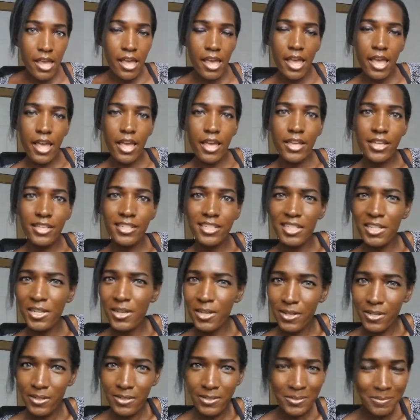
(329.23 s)
And, you
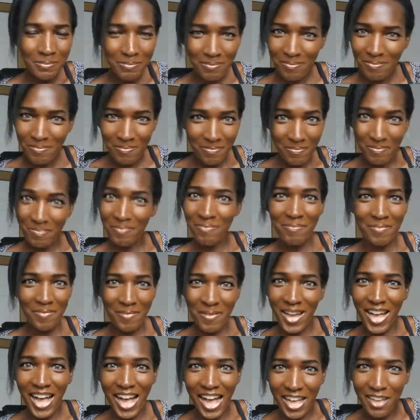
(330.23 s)
know,
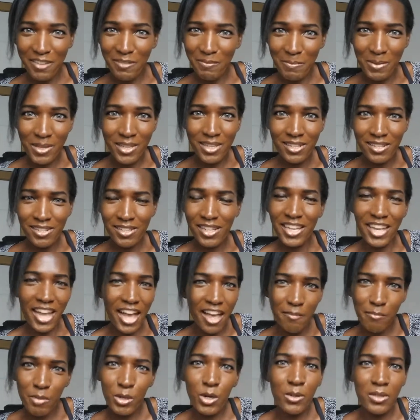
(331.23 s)
I've
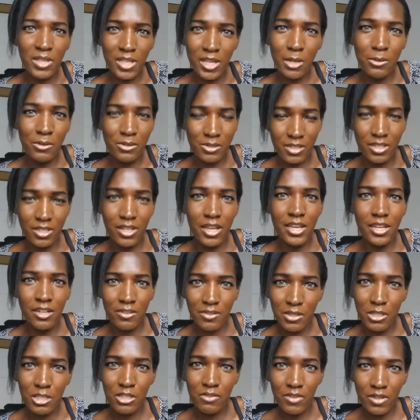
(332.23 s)
been on the other side of
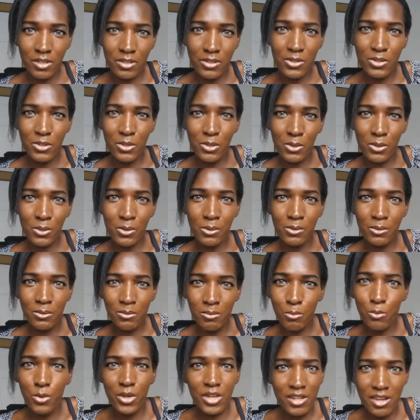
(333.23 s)
this fence too,
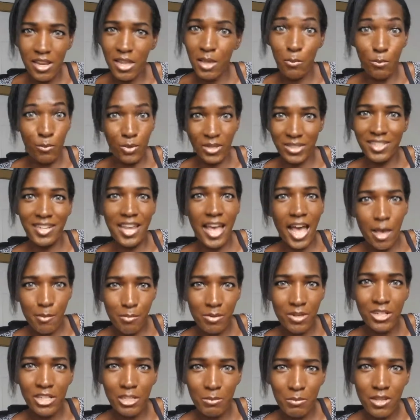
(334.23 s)
when it wasn't
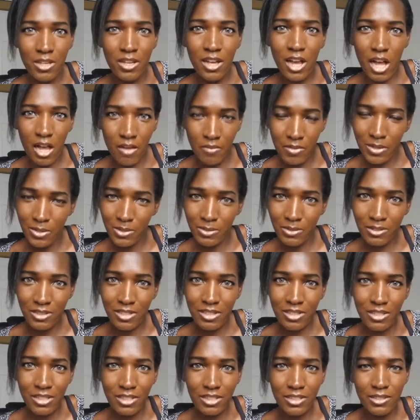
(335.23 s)
happening to me,
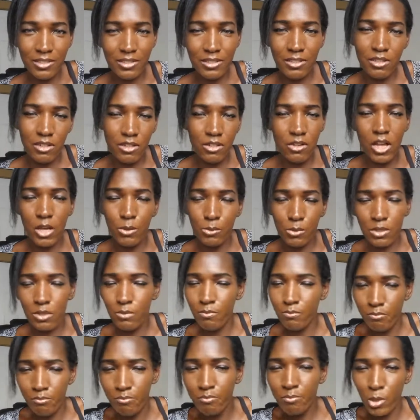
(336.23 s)
obviously, because, you know, I
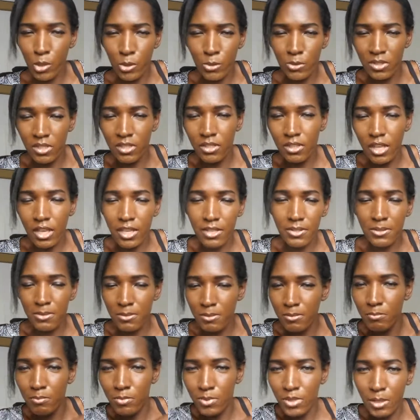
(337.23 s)
was posing
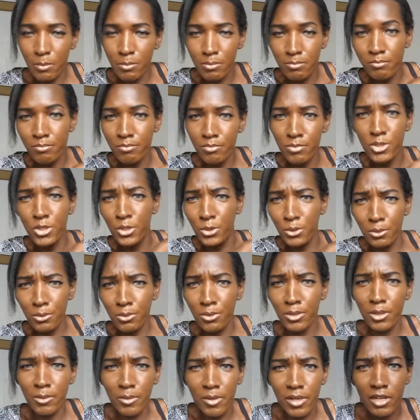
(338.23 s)
as some
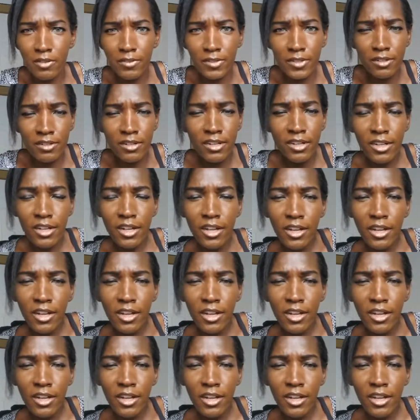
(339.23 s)
dude or whatever.